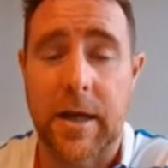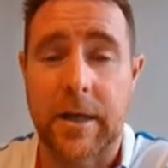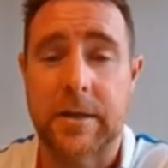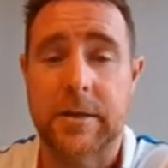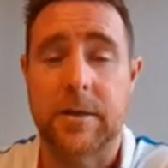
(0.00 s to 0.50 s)
I
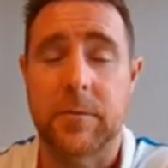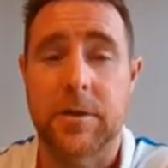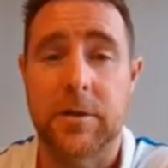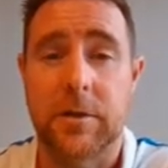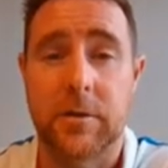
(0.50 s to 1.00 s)
ask them
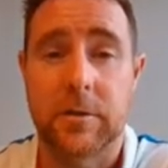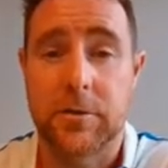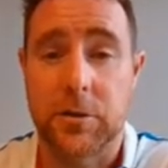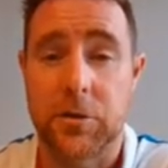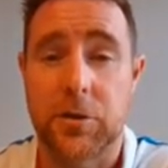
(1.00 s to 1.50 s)
to
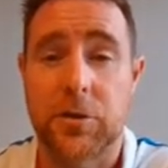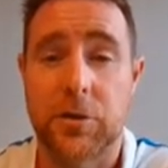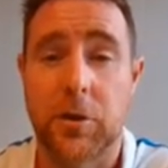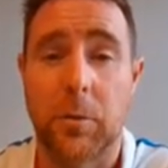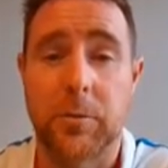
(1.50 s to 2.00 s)
just
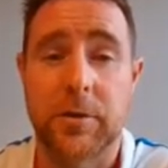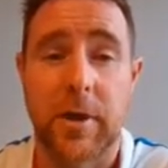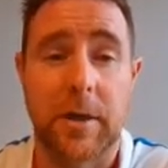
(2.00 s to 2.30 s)
stop so that